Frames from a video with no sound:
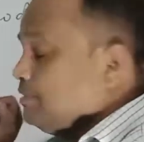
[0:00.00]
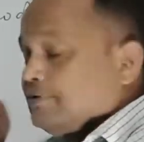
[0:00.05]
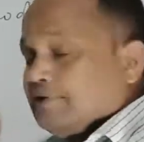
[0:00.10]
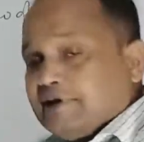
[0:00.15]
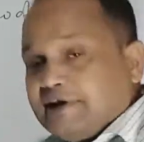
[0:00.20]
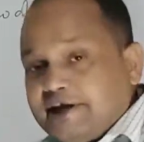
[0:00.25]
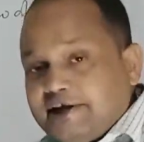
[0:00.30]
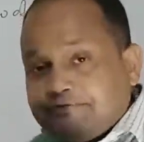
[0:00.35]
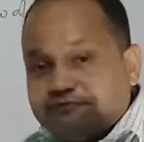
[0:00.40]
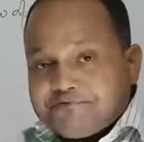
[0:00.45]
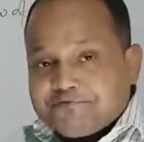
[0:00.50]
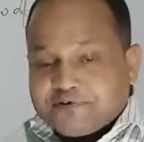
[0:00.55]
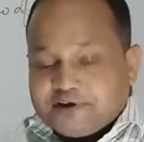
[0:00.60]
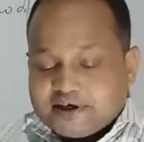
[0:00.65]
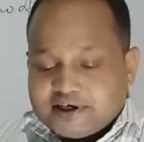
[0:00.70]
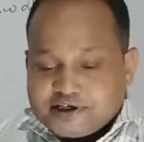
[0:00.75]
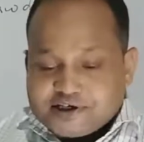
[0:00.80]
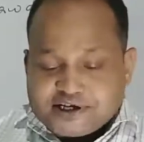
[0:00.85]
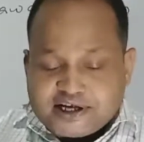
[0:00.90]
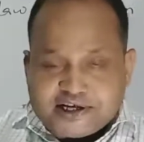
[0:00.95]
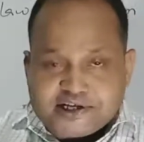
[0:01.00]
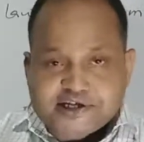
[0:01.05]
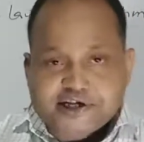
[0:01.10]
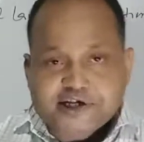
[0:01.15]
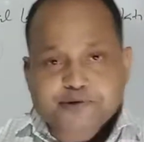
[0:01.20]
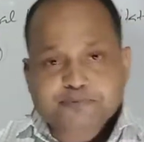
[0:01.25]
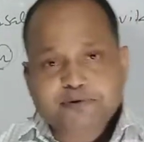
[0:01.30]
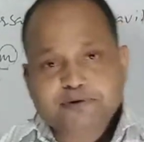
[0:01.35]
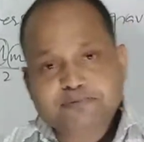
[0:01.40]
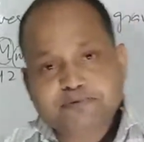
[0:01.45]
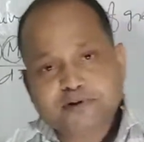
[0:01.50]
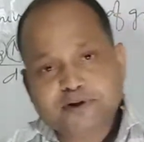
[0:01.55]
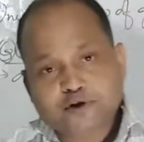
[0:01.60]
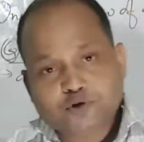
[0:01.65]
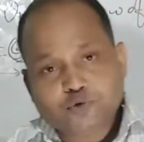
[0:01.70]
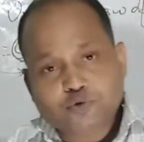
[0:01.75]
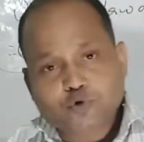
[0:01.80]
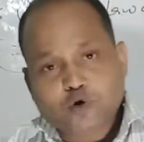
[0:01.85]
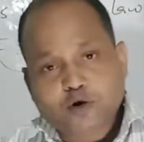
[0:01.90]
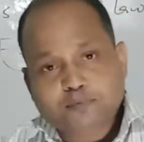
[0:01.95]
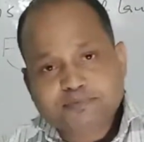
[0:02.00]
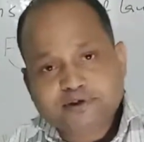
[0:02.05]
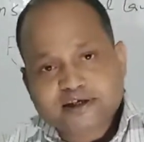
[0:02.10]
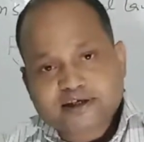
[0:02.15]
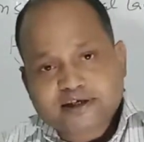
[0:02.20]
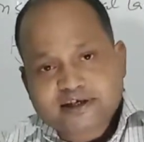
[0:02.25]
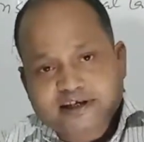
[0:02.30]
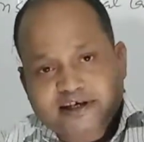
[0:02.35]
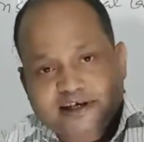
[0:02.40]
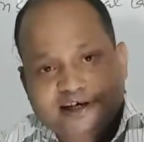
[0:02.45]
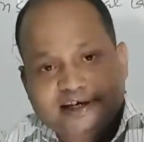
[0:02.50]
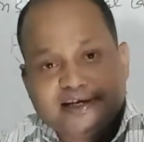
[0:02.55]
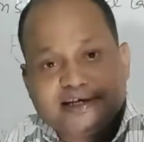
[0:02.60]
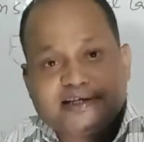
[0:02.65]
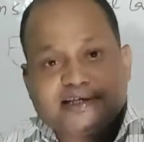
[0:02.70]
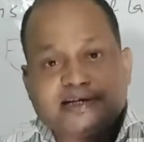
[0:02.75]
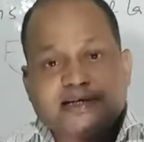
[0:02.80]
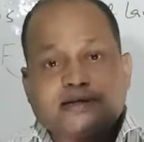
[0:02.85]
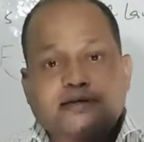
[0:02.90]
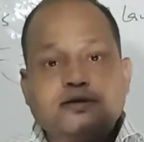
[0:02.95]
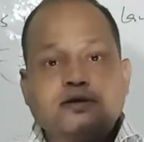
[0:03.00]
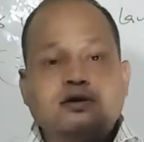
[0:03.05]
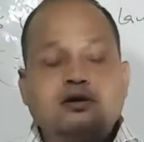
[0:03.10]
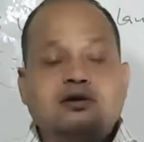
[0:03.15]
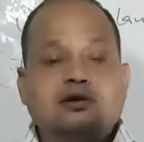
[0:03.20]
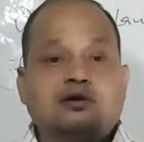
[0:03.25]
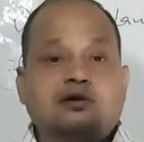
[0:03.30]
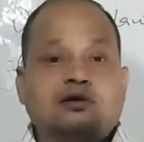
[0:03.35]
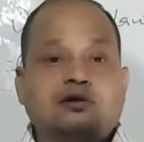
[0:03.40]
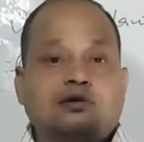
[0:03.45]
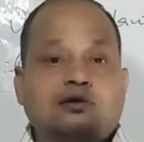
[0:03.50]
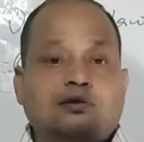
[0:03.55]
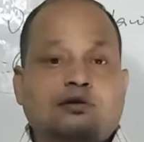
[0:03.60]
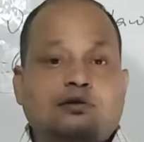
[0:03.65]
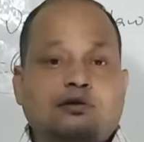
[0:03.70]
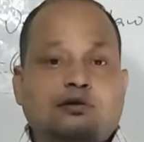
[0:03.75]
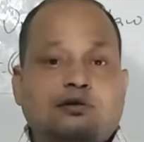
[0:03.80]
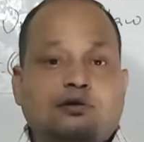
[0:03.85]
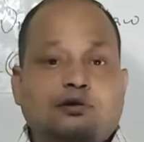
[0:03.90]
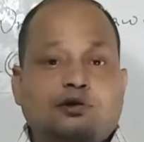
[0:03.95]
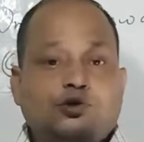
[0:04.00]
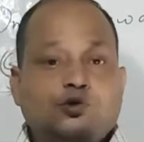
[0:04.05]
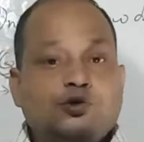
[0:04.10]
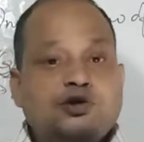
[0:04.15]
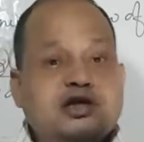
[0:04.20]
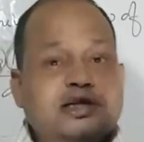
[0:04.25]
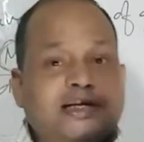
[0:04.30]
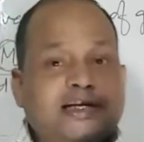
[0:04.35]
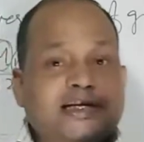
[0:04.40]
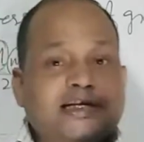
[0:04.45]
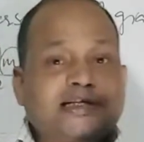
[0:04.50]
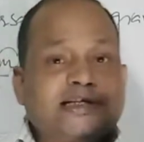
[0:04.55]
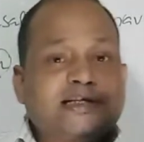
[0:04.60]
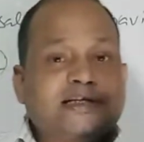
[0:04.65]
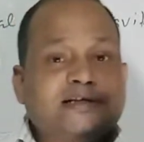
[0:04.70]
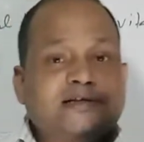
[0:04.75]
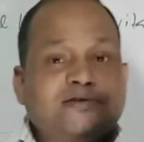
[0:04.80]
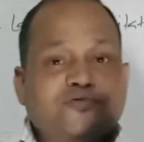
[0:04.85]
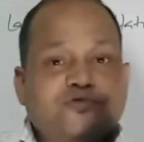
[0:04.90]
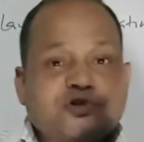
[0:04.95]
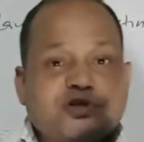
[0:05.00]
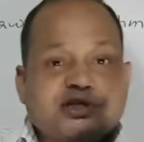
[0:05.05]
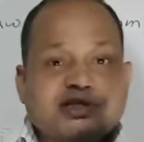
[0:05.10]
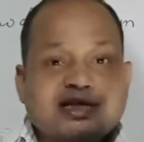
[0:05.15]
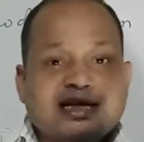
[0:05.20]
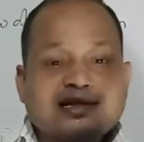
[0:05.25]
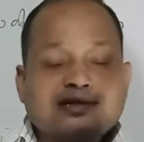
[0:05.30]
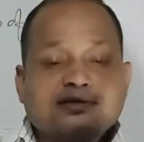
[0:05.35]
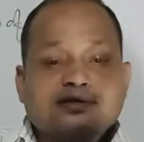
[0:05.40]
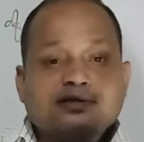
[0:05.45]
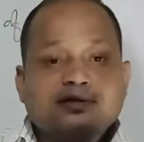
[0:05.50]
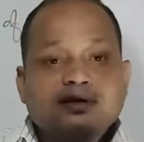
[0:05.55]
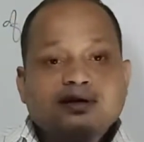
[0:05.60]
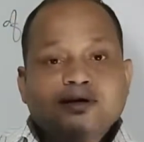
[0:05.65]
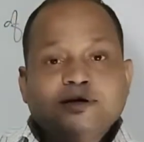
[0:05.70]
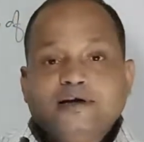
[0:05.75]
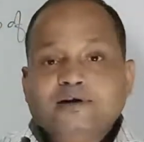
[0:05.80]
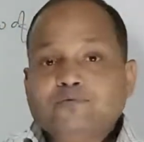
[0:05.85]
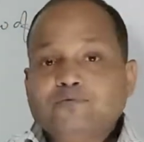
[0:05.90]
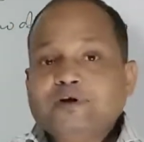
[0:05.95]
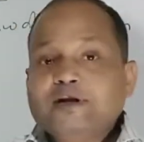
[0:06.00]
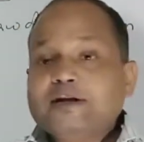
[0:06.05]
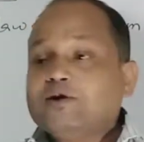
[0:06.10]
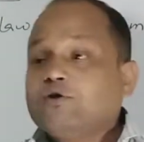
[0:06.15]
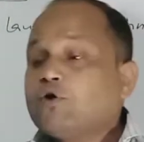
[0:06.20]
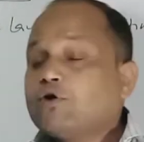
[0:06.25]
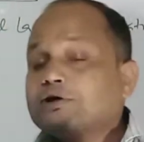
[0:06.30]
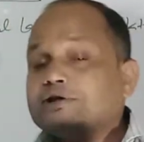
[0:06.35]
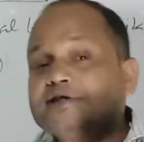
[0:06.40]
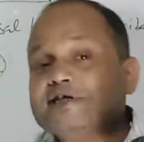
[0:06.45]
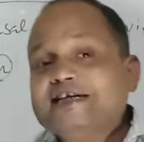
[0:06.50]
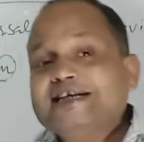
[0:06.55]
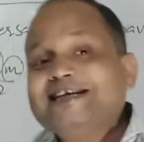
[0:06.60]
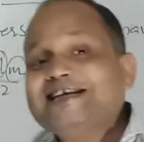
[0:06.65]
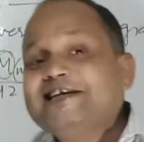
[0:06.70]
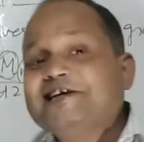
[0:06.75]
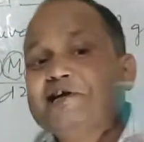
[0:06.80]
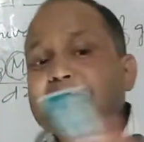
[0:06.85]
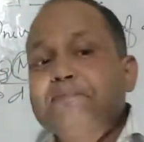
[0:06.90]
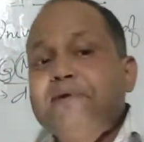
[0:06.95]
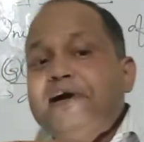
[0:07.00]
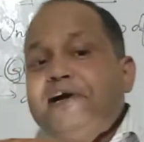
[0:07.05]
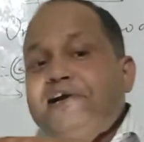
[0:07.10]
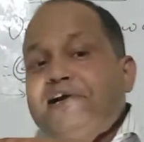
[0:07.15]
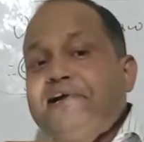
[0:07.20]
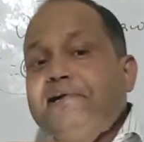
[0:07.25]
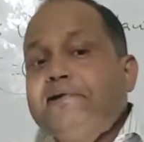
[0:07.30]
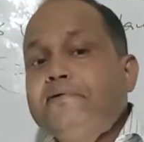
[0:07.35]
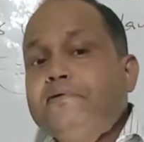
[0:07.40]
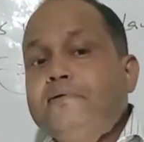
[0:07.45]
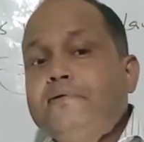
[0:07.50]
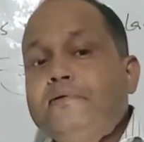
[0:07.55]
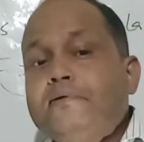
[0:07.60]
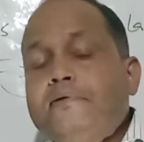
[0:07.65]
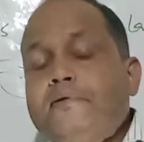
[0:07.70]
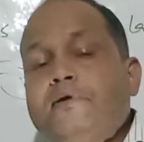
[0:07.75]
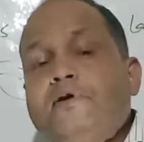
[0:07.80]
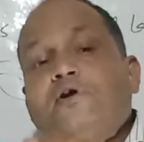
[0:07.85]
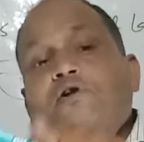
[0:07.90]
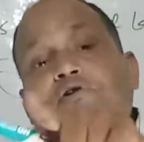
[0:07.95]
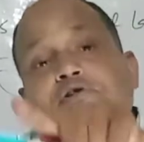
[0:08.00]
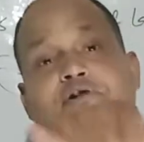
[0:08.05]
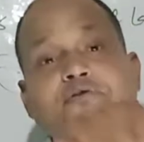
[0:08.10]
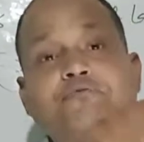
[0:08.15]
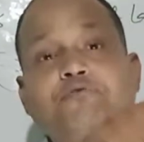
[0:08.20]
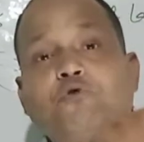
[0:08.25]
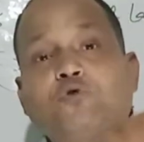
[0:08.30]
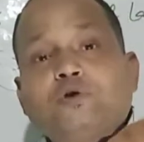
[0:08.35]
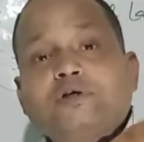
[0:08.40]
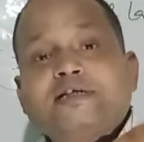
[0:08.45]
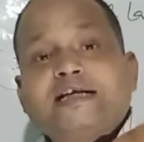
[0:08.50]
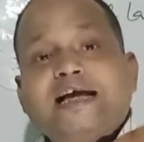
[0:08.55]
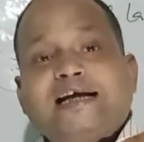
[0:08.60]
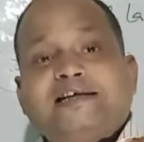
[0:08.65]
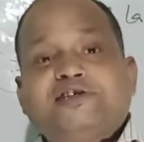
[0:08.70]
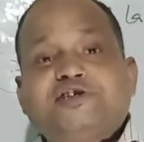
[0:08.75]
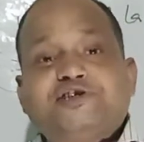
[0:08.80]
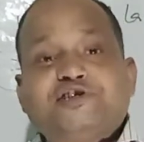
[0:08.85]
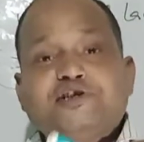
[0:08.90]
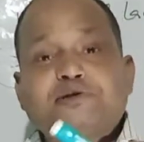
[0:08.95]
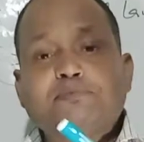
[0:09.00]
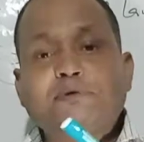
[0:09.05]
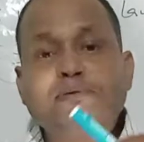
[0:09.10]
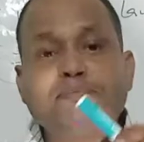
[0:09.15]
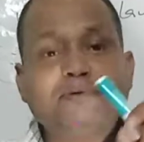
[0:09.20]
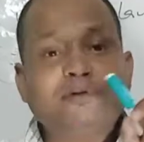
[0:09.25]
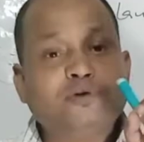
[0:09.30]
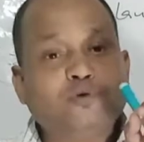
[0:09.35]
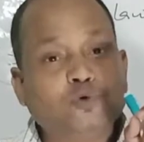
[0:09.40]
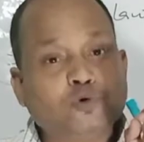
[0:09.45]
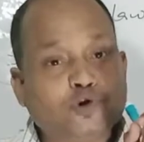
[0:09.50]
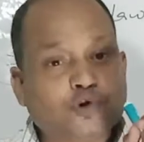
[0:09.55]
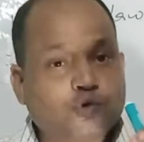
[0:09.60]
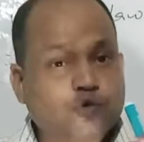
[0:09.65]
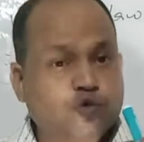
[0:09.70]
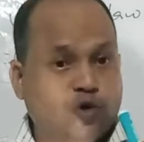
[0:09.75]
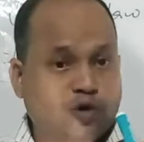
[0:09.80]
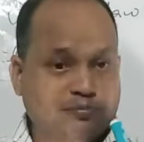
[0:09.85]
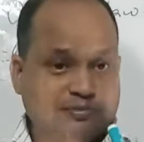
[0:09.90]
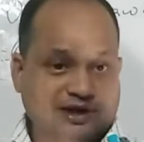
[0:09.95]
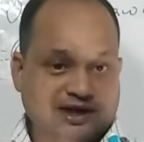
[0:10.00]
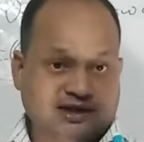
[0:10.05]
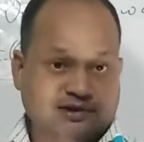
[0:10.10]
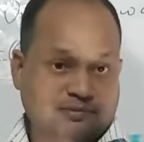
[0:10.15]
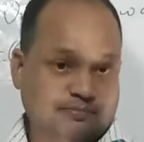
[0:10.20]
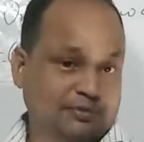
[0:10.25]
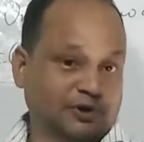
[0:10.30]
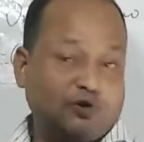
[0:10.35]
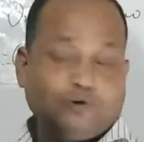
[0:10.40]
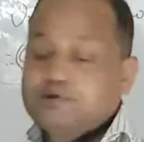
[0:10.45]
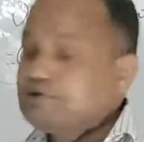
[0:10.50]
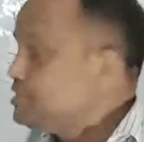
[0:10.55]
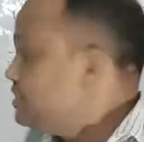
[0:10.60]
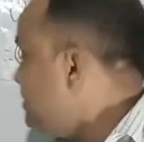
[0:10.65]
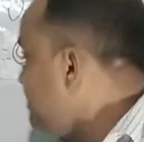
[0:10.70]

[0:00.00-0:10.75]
If the distances between the two objects decreases, so decrease in distance will cause increment in the force existing between those two objects, because it